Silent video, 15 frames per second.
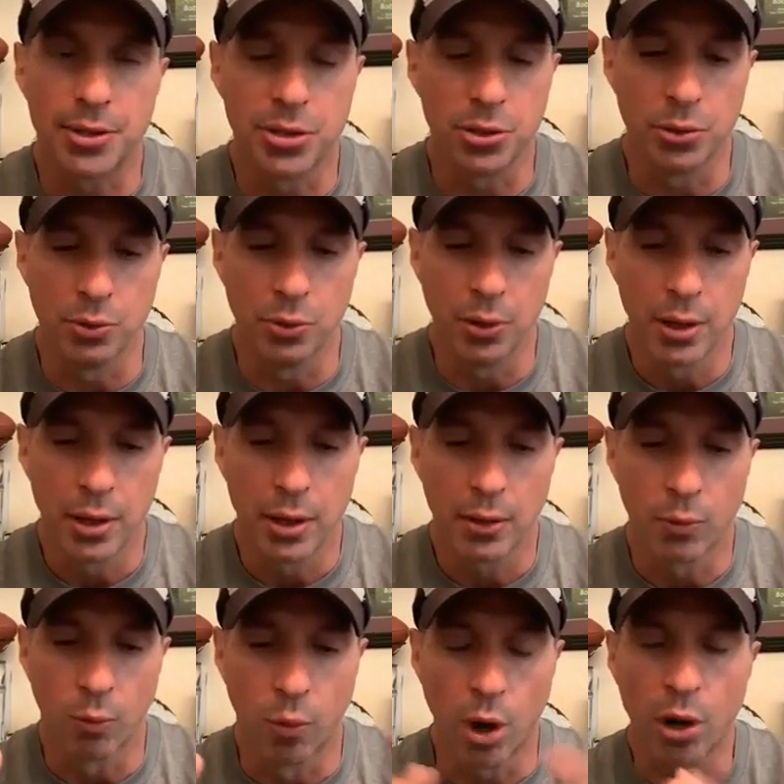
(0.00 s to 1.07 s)
to
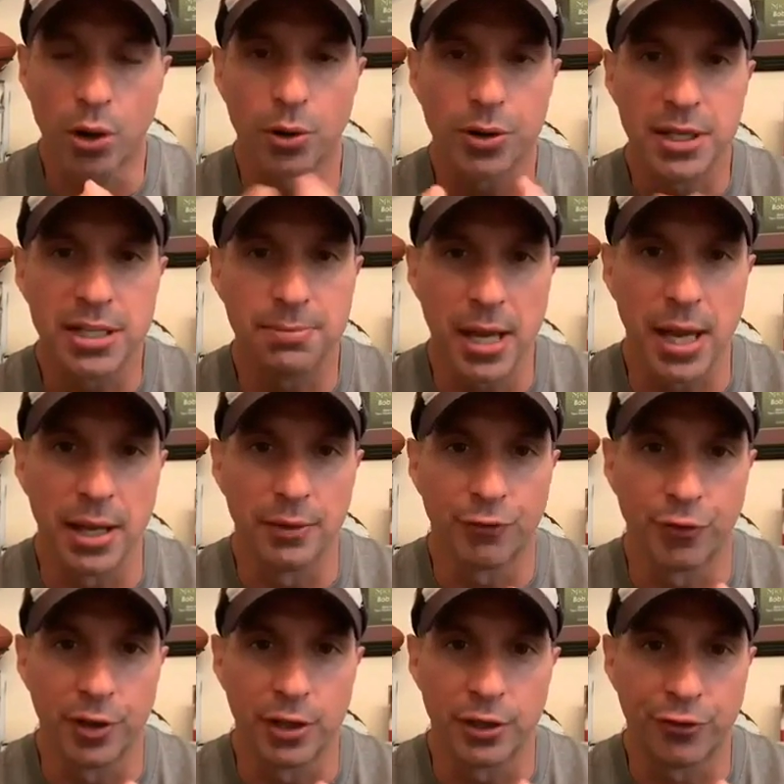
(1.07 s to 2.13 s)
work on these
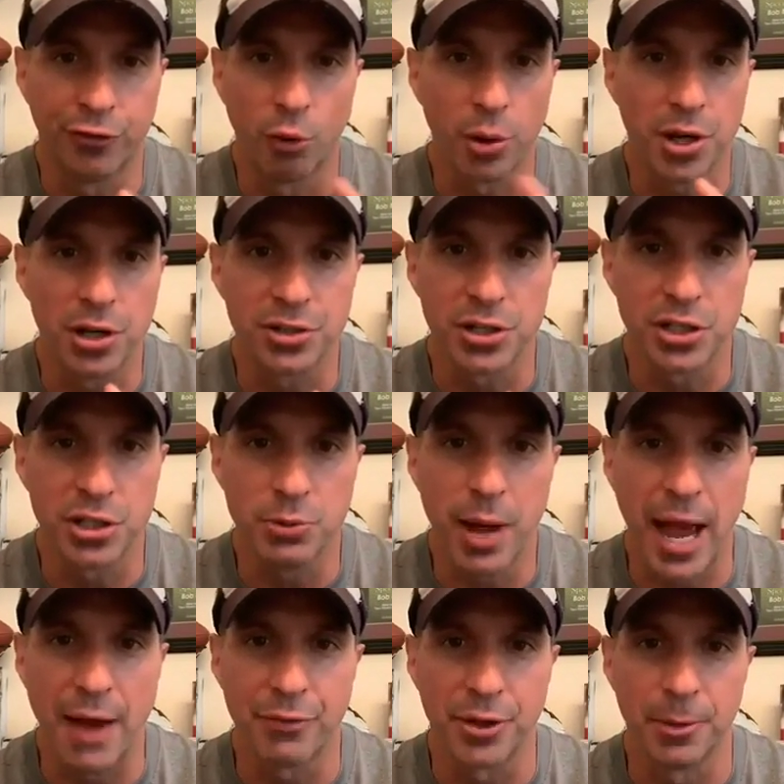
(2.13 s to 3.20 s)
men for these four years that you
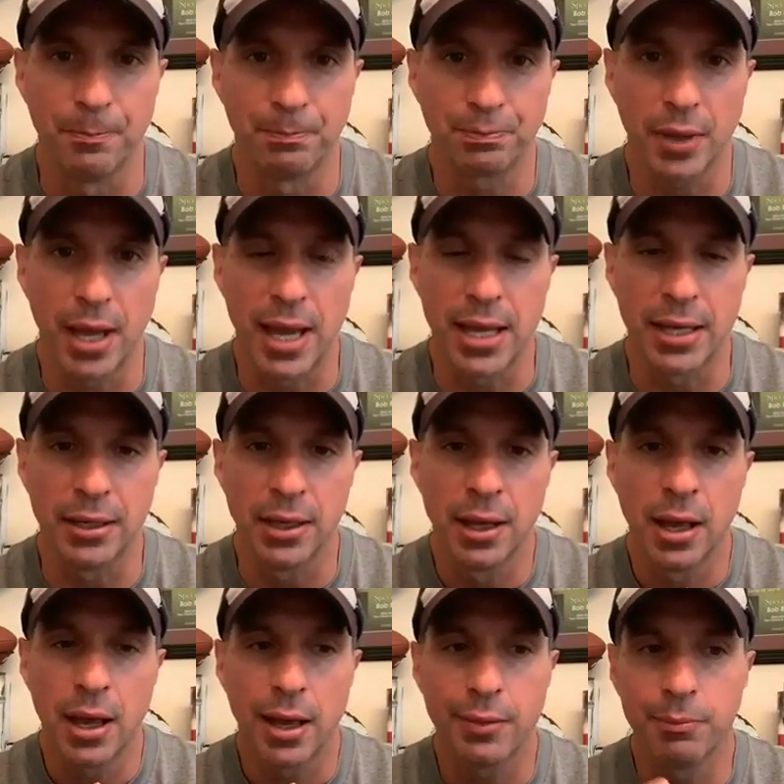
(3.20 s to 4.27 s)
have them. And
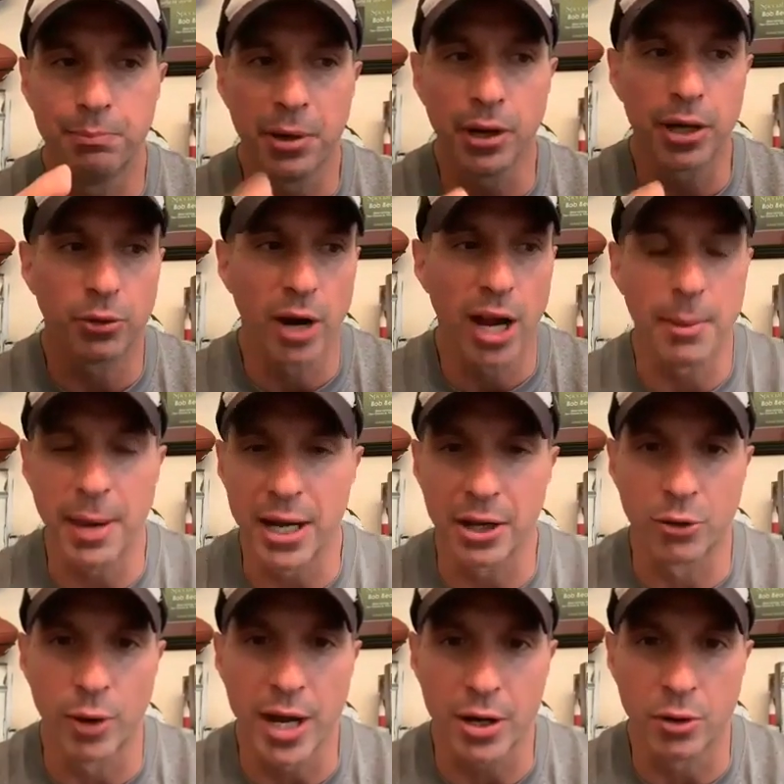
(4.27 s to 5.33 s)
Billy Graham had
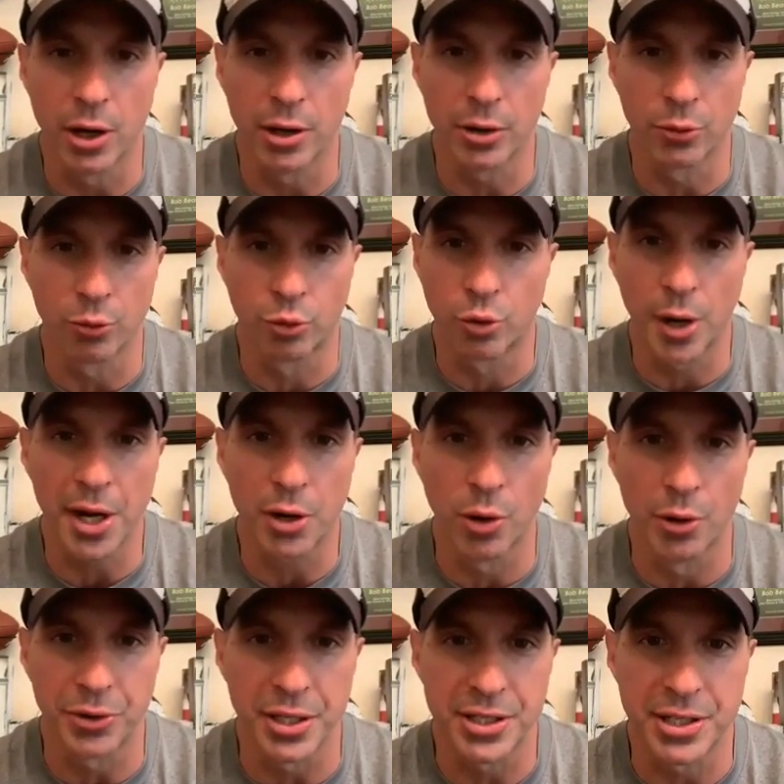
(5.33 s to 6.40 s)
a great quote, great
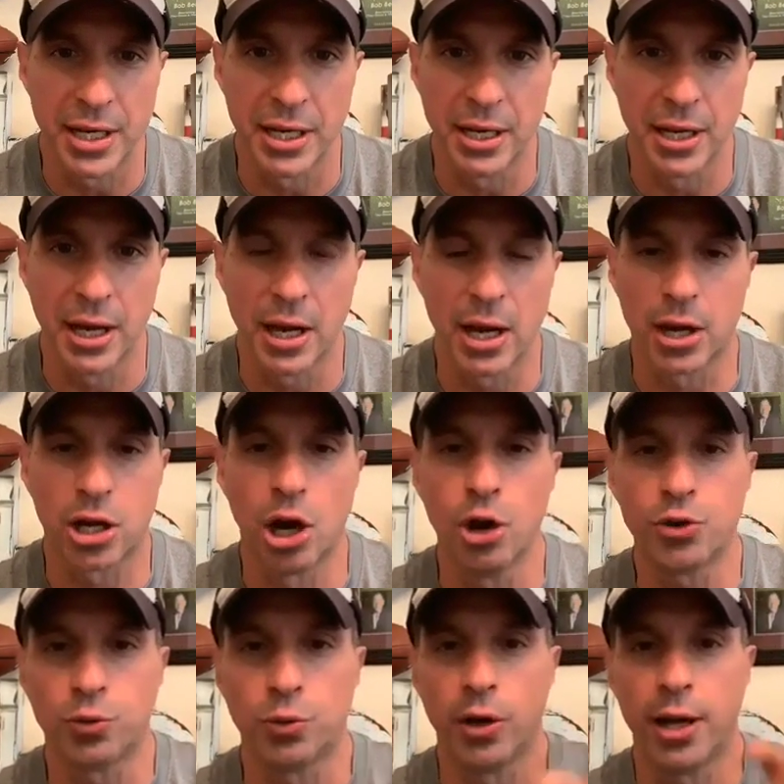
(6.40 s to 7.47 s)
quote that said, a, a
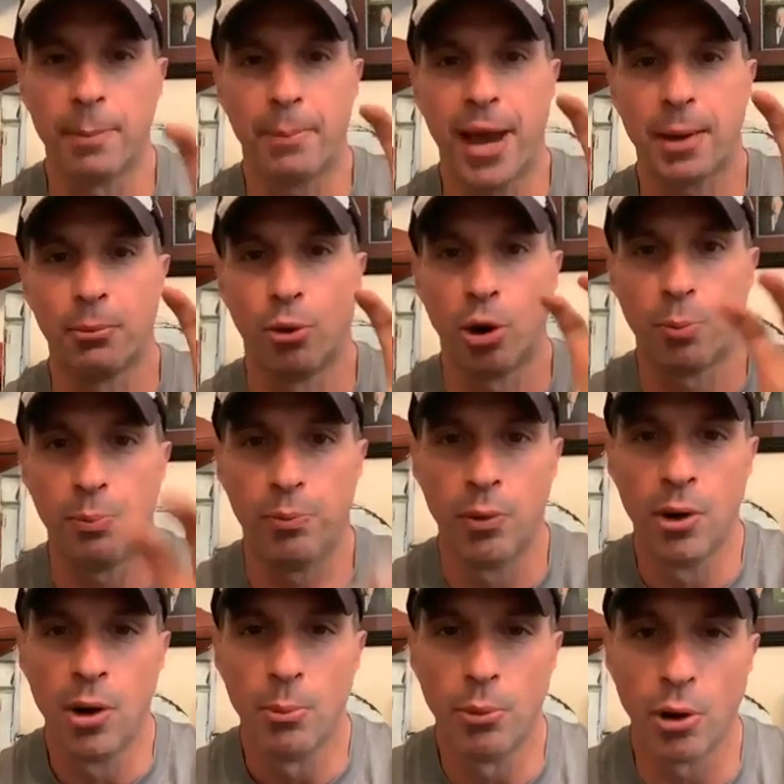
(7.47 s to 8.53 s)
coach will impact more,
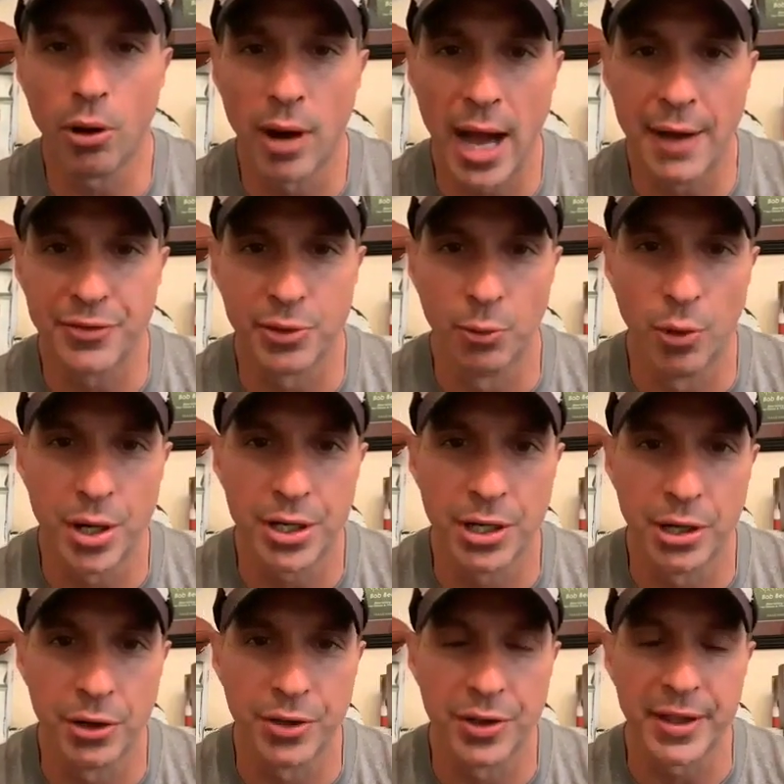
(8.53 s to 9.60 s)
more lives in one
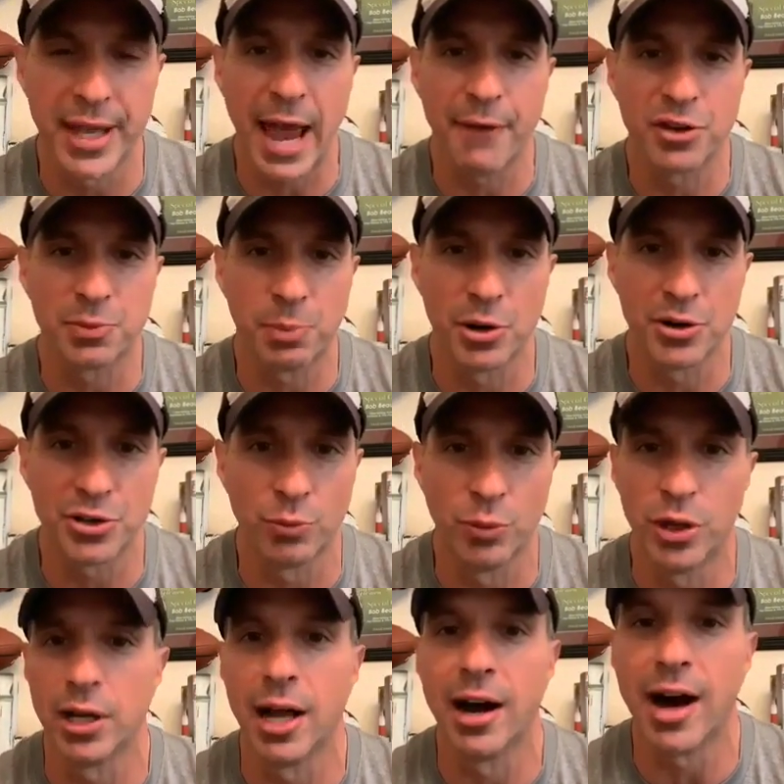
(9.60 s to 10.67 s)
year than the average person
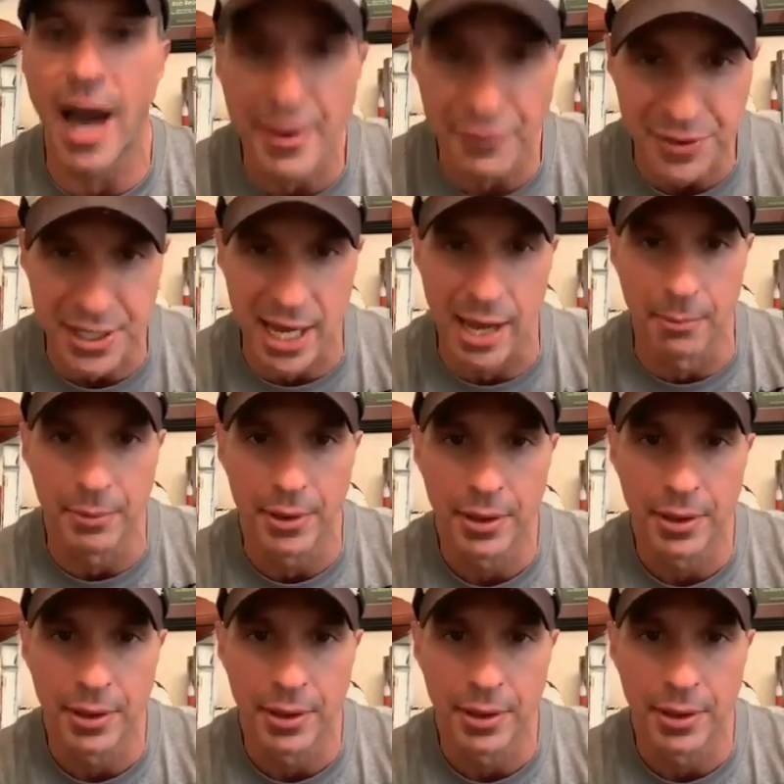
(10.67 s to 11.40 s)
will in a lifetime.